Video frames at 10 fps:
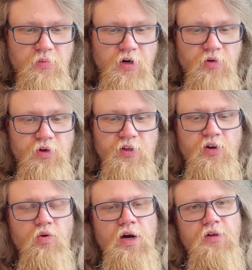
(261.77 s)
But anyway, they
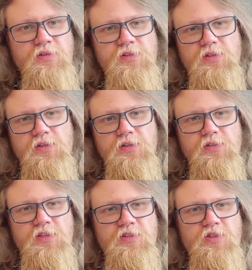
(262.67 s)
go out.
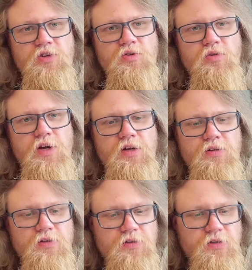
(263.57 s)
Setsuko
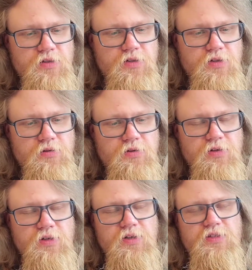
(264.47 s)
and
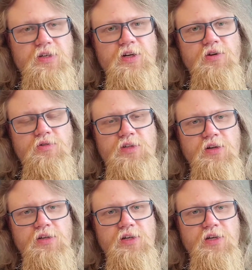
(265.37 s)
Seta goes
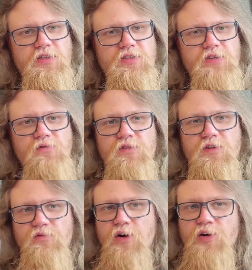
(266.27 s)
out at night and see
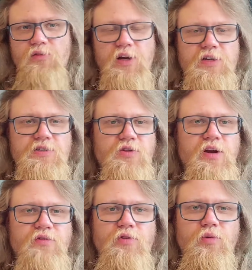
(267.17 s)
fireflies. They're
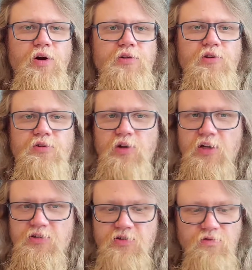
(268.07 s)
everywhere. There are
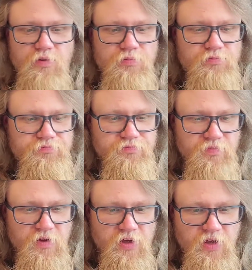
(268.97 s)
lots of them.
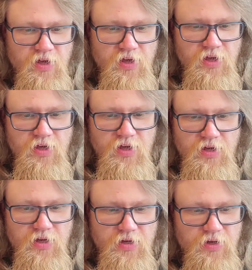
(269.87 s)

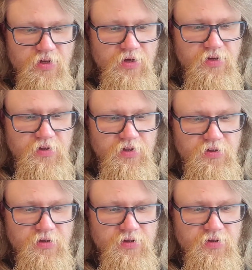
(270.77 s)
And
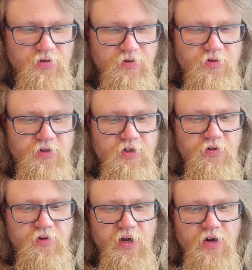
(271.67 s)
then there is
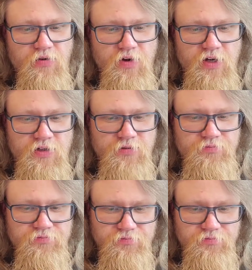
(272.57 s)
another air raid,